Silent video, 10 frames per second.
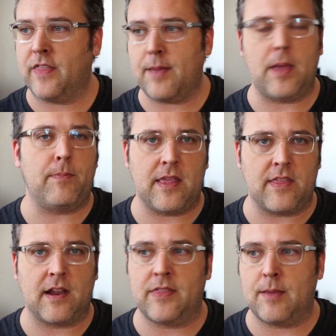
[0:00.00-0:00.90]
They may be
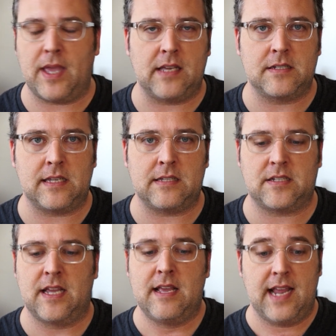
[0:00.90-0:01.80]
there and they may
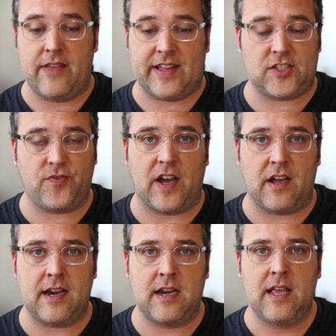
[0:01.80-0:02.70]
exist, and that's
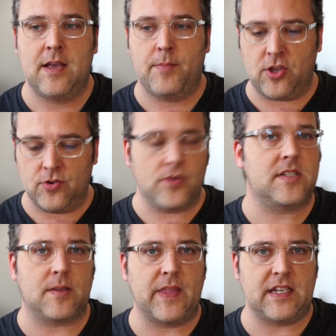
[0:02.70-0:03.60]
fine, but you're
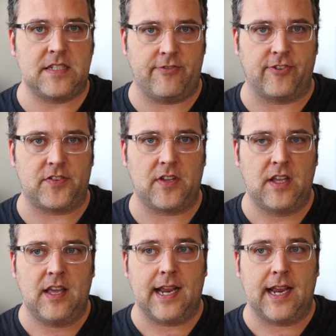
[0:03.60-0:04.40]
doing something different.